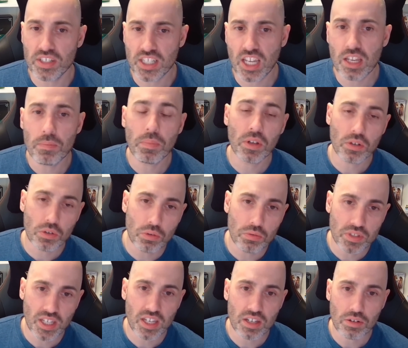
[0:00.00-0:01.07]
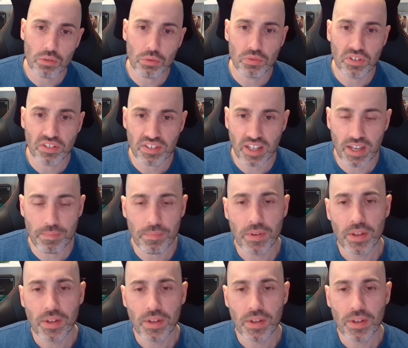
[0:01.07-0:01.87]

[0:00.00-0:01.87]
take, but a cool take all the same.